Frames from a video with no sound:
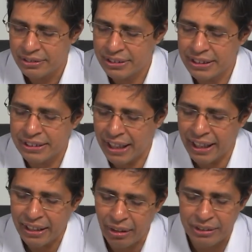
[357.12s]
Is this
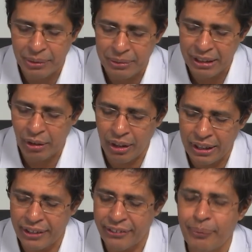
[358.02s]
correct or something wrong
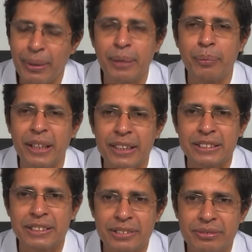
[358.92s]
in this multiplication?